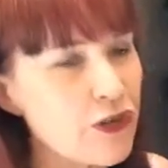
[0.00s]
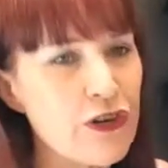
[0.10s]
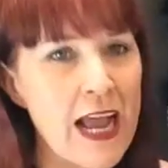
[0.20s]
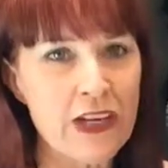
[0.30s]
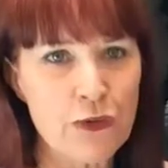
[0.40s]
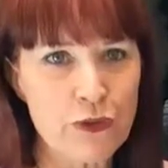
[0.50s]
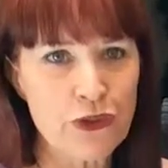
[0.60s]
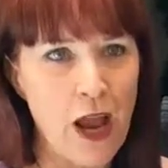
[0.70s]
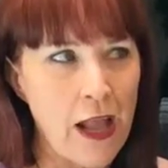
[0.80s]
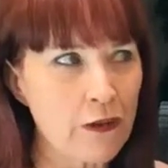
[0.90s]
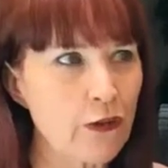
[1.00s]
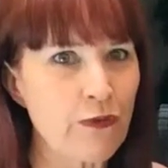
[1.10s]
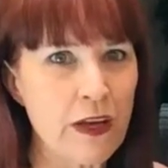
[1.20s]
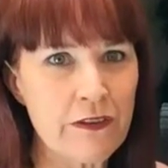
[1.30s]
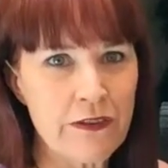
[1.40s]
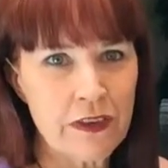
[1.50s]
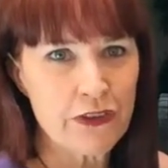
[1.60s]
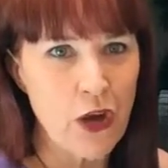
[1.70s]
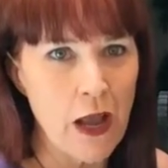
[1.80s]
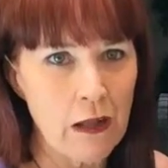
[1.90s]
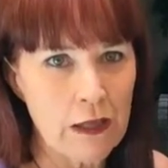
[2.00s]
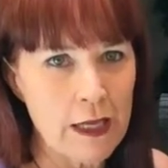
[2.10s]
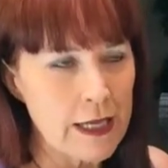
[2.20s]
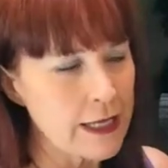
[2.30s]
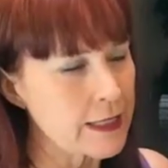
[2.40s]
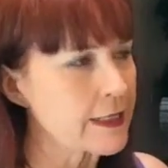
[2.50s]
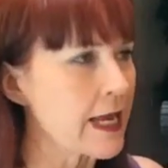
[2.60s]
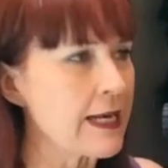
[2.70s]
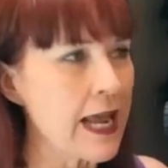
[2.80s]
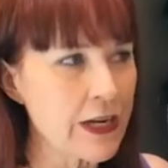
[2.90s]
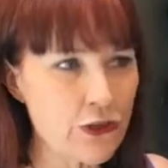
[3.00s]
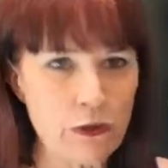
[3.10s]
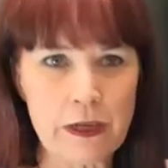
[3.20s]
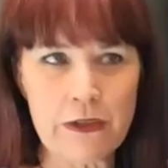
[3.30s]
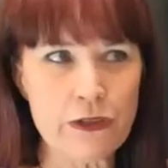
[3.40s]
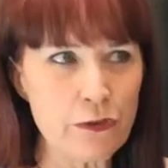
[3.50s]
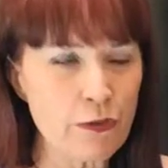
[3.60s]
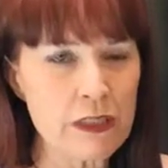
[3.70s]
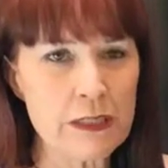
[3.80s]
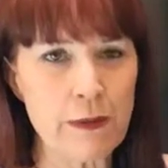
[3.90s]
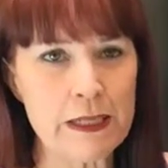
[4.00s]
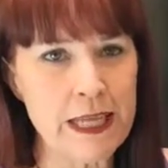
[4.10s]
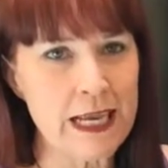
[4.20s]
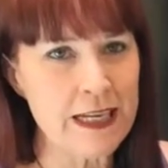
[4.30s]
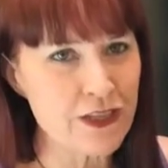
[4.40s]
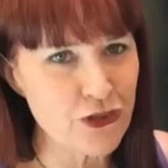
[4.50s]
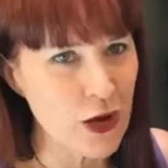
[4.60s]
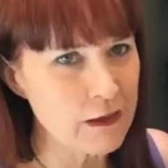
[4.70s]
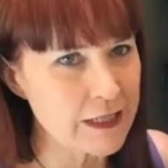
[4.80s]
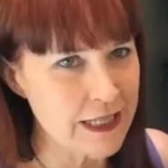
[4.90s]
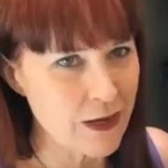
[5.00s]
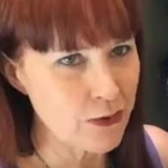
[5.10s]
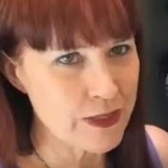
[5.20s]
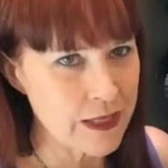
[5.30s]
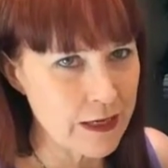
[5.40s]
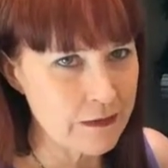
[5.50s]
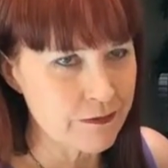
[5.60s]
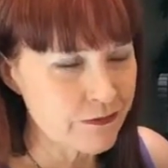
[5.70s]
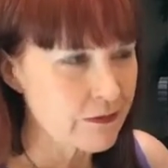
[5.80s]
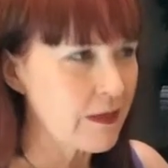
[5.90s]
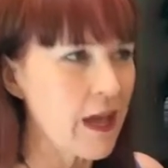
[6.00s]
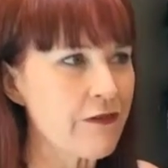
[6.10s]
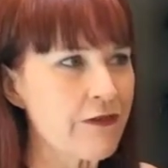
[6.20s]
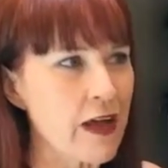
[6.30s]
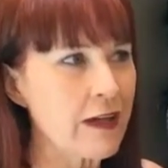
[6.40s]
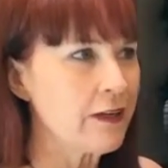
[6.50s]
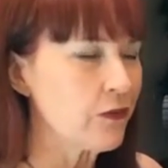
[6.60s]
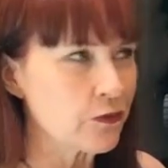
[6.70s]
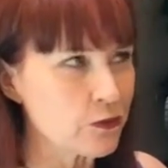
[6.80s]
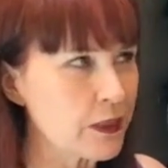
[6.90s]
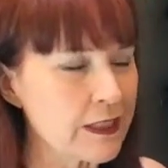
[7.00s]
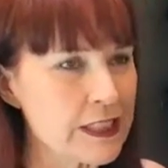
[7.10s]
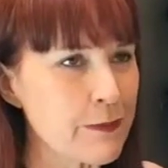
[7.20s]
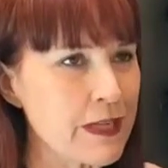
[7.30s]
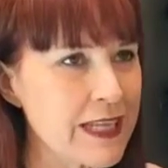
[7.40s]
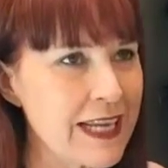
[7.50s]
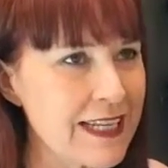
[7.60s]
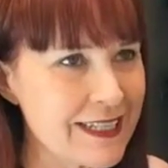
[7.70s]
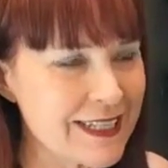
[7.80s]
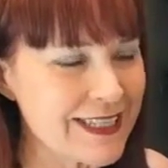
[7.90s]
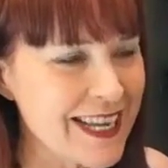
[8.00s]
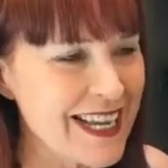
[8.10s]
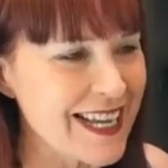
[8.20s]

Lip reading: or natural child or fun-filled child is that natural, exuberant, spontaneous child ego state. A lot of fun, really spontaneous,